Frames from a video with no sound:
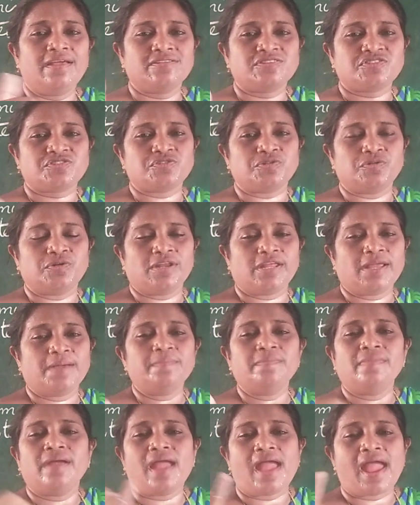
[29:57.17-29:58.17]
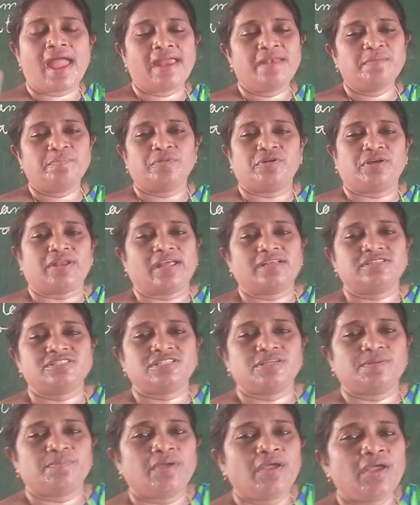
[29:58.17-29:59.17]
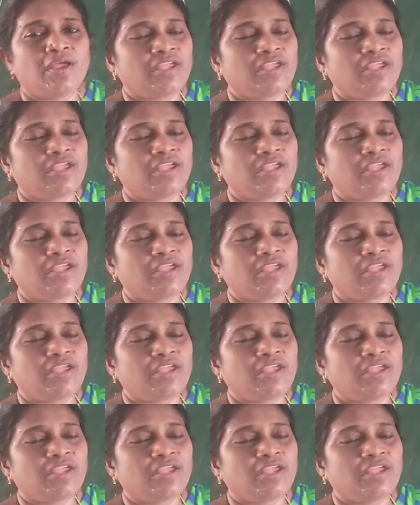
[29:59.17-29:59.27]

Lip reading: sodium and potassium.